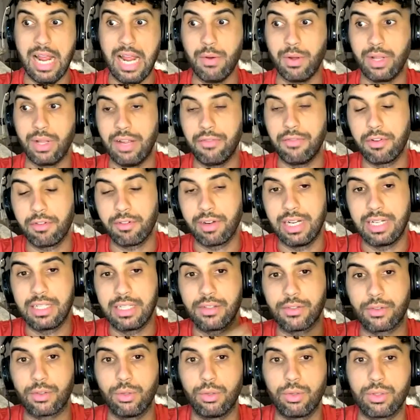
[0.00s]
well, every race,
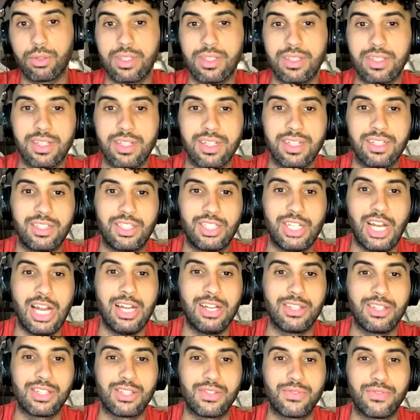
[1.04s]
of course, is a
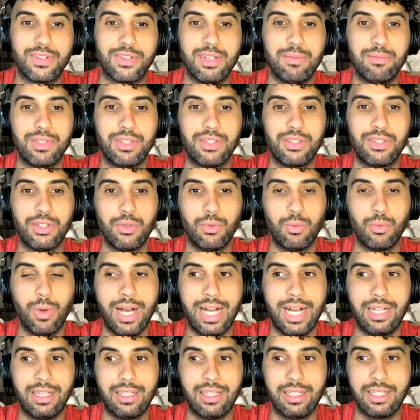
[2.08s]
chance for him to do
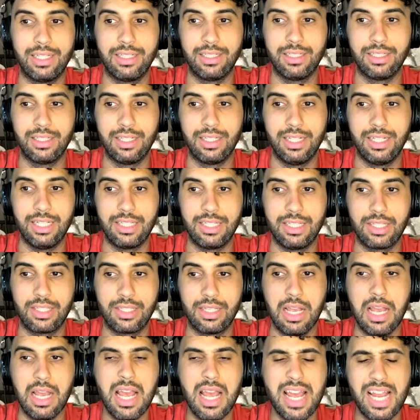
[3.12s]
well, and he's
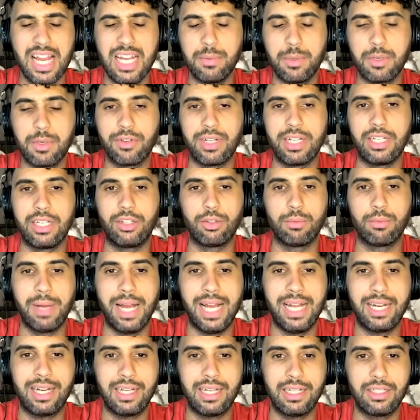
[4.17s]
been a really good
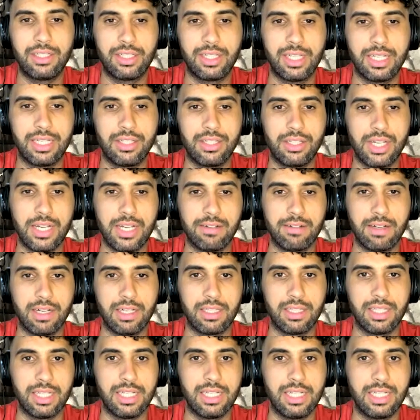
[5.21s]
package this year. I
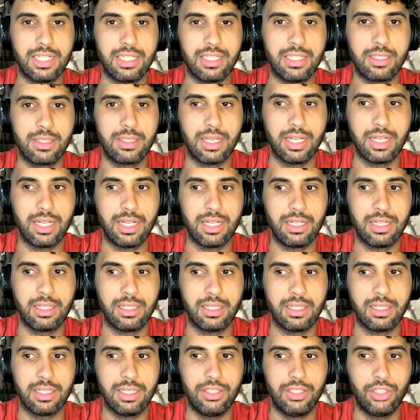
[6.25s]
think he's
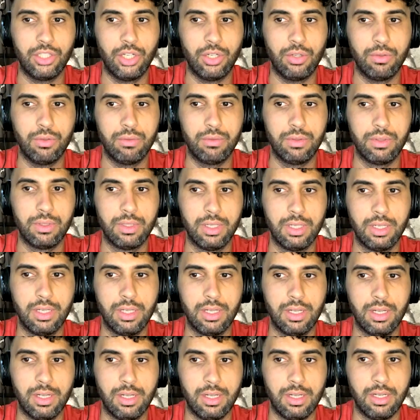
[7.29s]
shown.
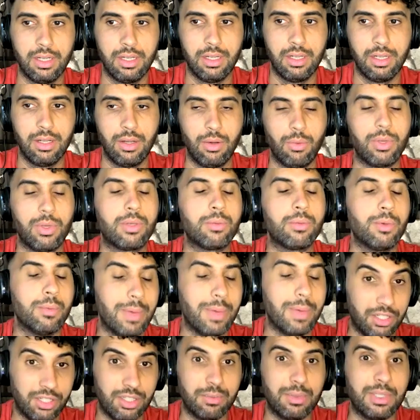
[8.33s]
We
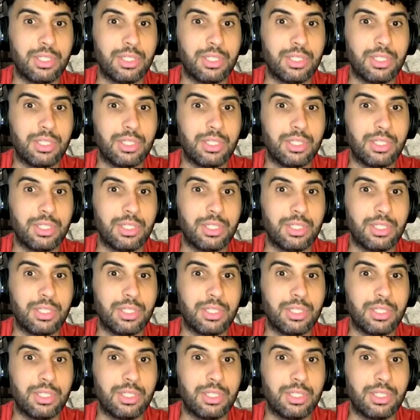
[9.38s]
mentioned the